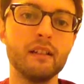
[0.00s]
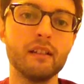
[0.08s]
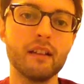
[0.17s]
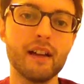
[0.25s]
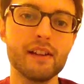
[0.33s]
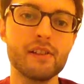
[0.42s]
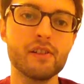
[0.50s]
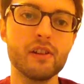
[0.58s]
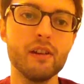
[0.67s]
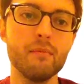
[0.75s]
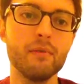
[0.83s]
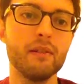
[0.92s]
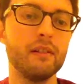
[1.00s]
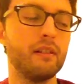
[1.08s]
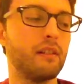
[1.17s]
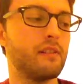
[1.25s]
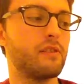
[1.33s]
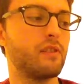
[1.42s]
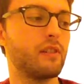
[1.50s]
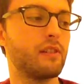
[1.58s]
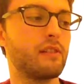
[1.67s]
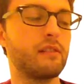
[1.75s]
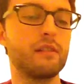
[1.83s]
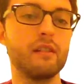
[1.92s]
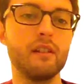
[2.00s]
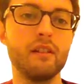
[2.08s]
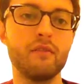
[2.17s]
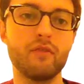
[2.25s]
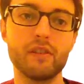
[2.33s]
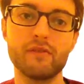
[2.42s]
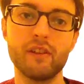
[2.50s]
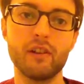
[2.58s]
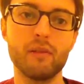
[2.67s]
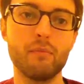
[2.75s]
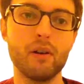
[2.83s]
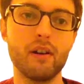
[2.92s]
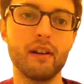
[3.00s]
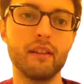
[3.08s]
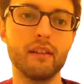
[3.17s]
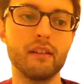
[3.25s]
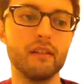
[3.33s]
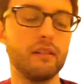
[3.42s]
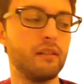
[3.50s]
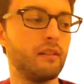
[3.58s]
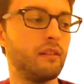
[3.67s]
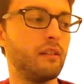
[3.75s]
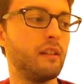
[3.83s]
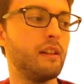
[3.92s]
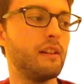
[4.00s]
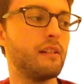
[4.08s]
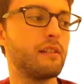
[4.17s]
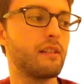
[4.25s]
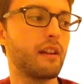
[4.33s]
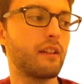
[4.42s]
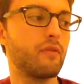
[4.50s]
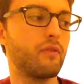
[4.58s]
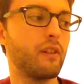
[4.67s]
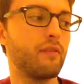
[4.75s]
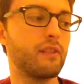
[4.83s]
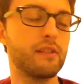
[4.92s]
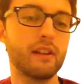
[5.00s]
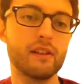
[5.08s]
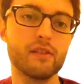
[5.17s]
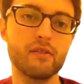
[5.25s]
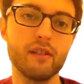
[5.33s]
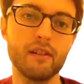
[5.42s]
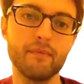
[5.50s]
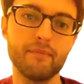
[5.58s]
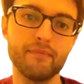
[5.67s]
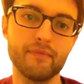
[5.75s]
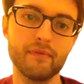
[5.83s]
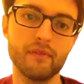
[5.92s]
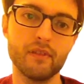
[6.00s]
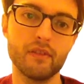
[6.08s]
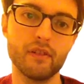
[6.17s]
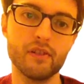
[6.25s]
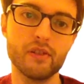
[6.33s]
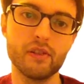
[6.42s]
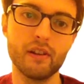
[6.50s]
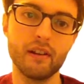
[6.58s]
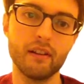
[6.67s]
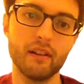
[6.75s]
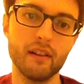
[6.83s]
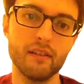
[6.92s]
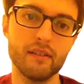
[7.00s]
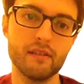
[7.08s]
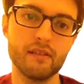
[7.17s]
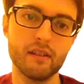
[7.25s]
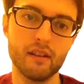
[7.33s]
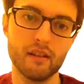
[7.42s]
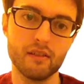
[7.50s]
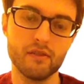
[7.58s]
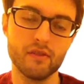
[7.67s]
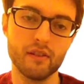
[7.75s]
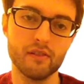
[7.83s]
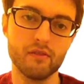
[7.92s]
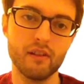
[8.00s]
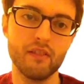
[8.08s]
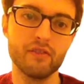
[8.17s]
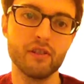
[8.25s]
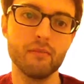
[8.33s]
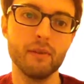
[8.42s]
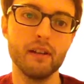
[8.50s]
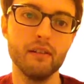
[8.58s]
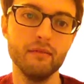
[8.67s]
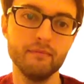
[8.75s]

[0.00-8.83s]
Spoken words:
Last shape is just first finger barring the 2nd fret of the 6th string, the 3rd string, and the 2nd string, so an F sharp minor.